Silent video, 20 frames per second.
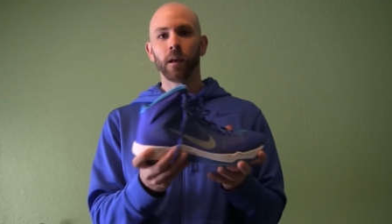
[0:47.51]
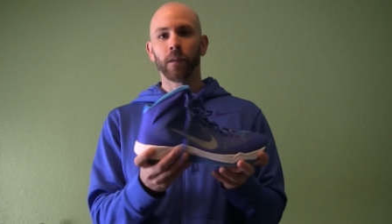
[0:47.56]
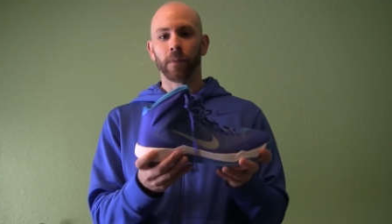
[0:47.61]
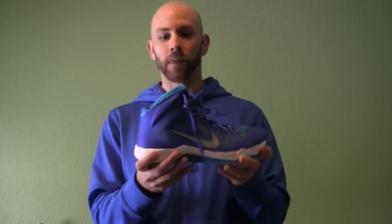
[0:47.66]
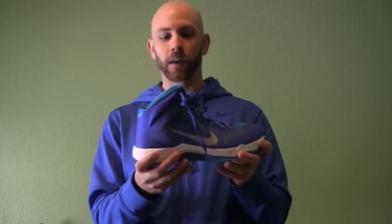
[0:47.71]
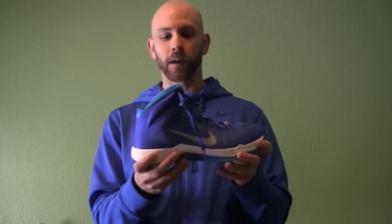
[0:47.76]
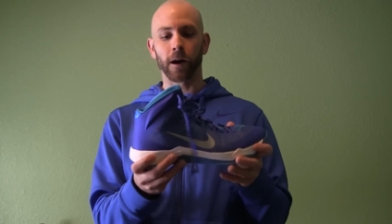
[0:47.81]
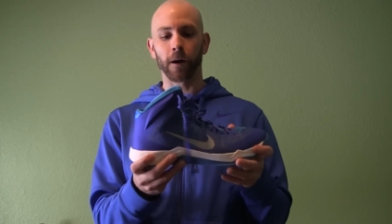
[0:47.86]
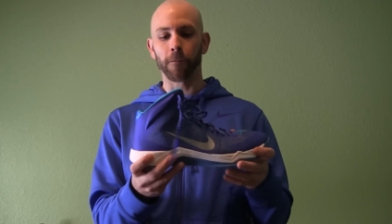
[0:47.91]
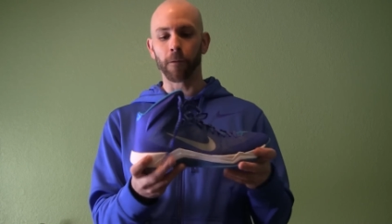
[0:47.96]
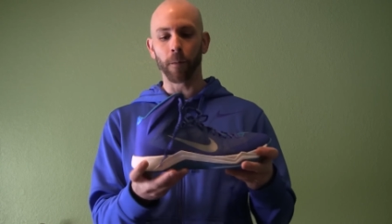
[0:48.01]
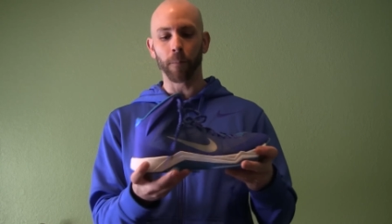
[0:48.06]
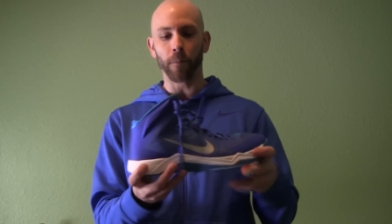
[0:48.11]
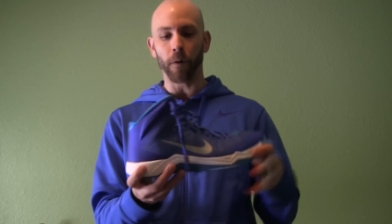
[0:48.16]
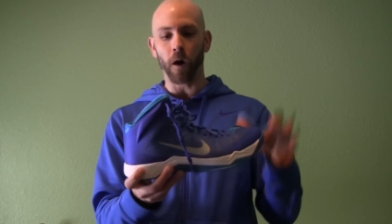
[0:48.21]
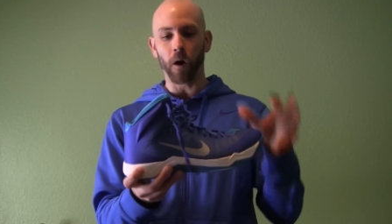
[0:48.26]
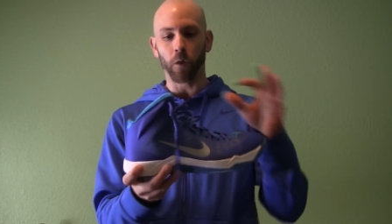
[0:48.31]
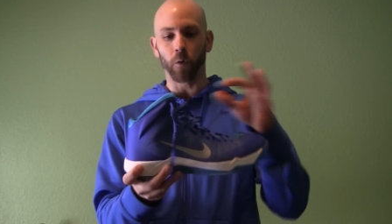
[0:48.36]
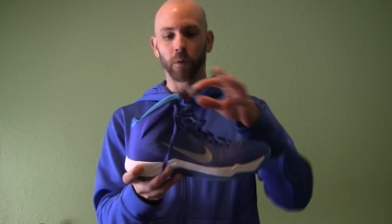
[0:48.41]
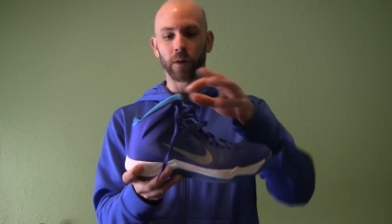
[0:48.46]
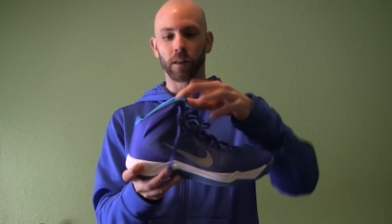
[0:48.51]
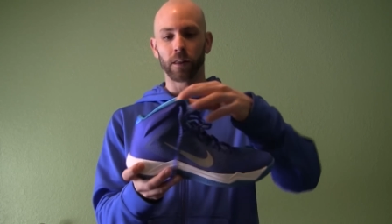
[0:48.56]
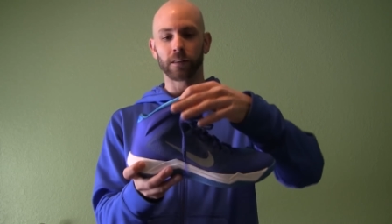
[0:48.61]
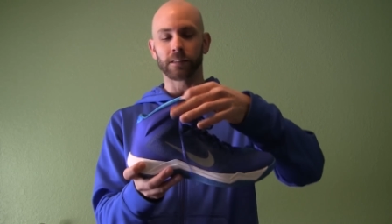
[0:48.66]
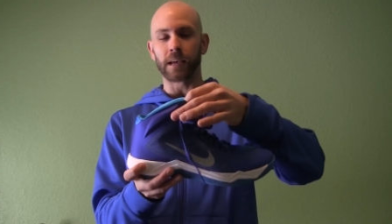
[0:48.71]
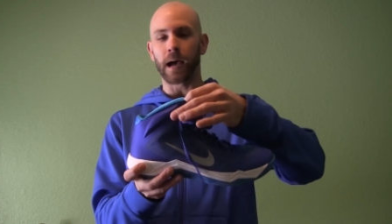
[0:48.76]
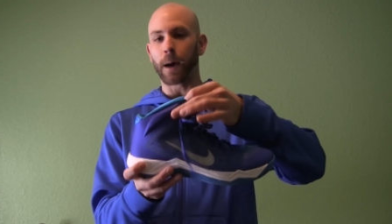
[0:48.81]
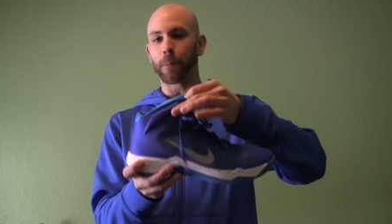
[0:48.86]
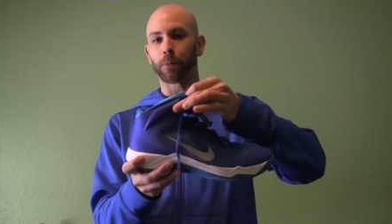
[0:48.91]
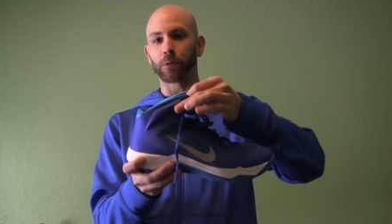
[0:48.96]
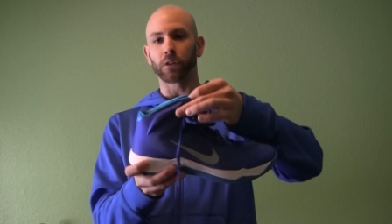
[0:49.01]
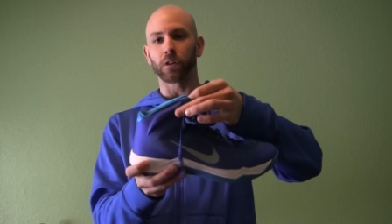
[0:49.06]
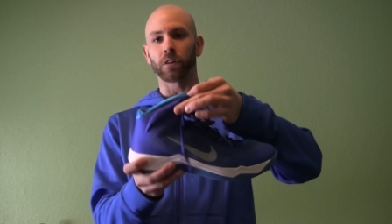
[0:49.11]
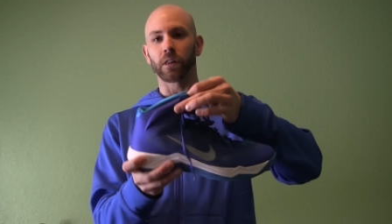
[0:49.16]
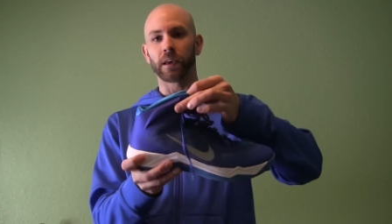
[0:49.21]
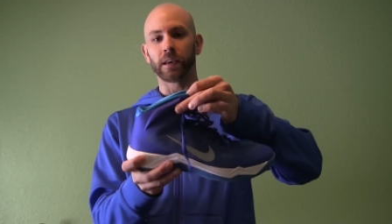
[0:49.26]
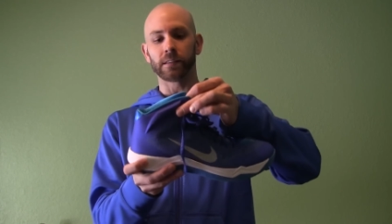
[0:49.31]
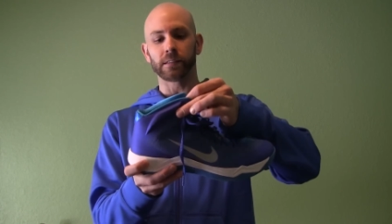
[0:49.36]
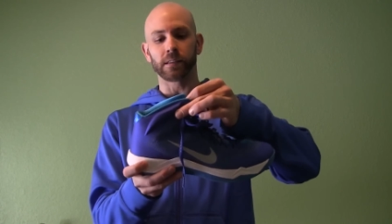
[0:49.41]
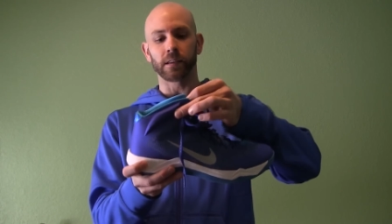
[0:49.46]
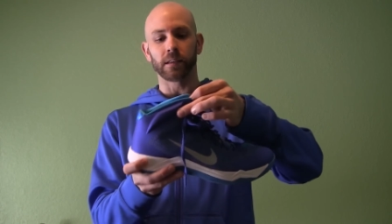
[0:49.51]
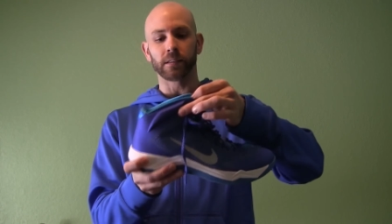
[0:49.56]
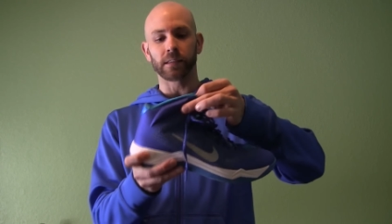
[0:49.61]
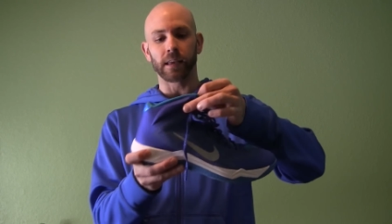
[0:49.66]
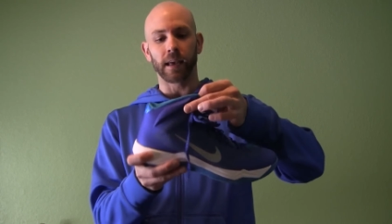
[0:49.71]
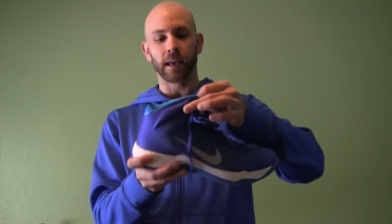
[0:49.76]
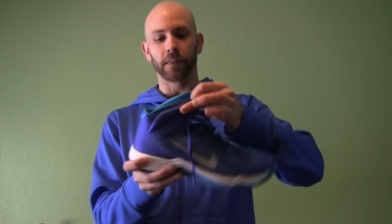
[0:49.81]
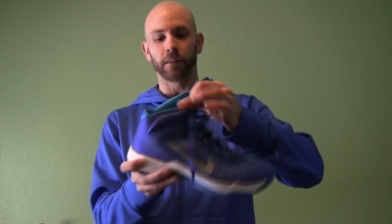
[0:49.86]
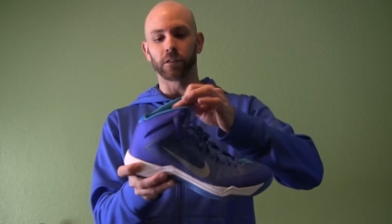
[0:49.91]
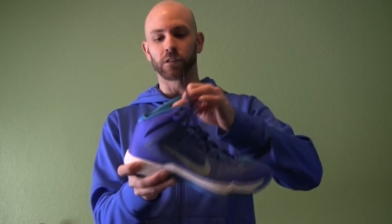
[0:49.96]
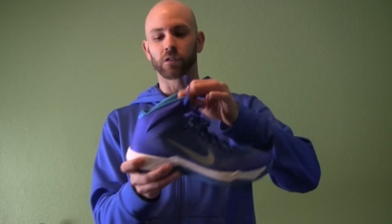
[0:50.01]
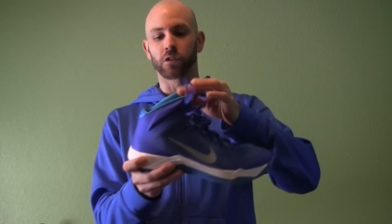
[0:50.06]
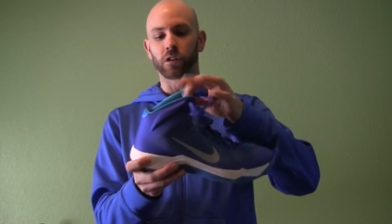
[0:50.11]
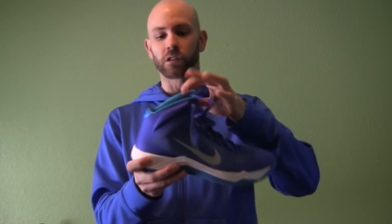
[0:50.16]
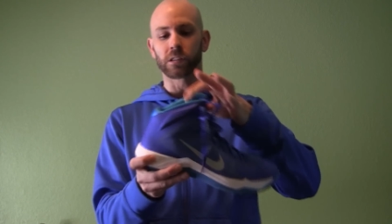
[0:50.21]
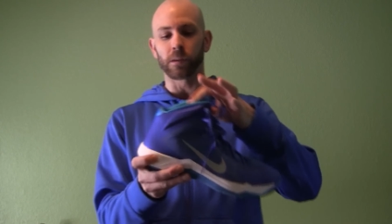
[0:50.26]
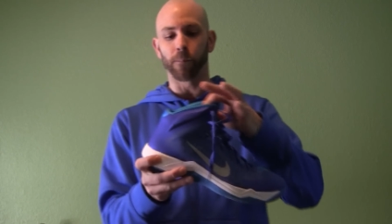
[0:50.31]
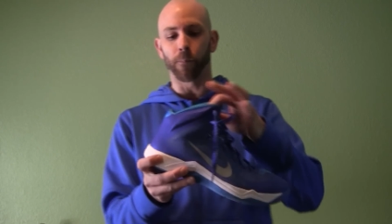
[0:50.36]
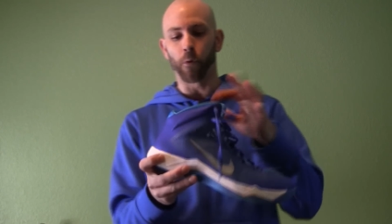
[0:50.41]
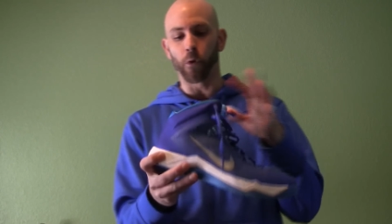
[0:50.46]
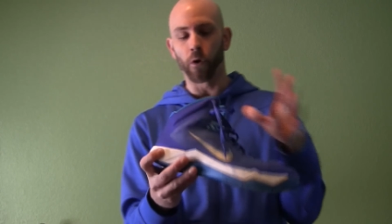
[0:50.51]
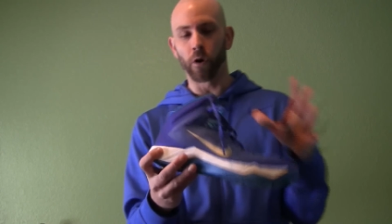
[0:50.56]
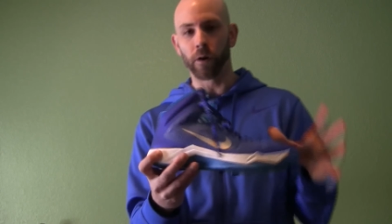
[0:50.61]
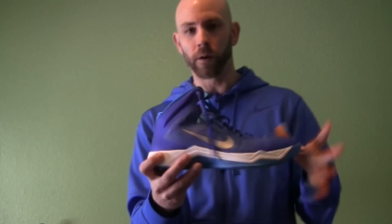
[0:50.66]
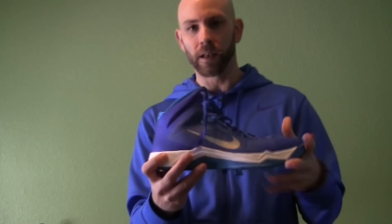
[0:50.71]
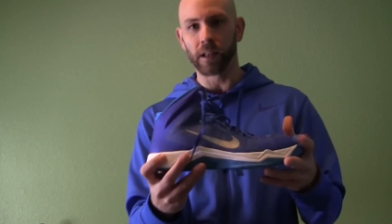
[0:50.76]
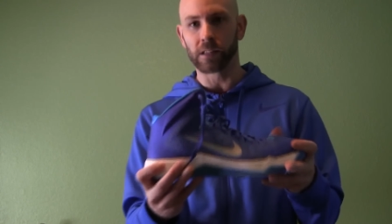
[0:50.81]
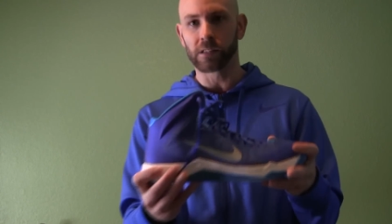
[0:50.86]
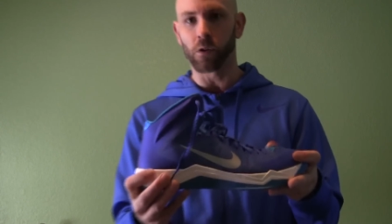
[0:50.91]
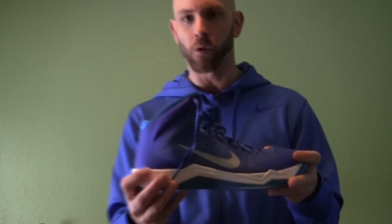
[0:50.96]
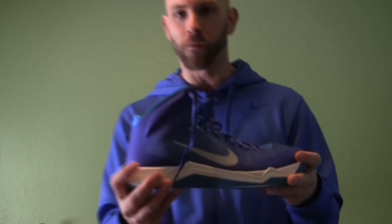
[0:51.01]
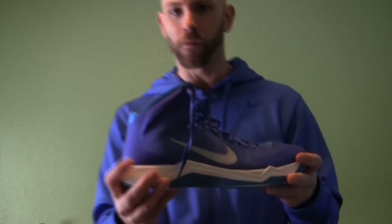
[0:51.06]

They come up all the way to the top with the laces, and there's good support. It's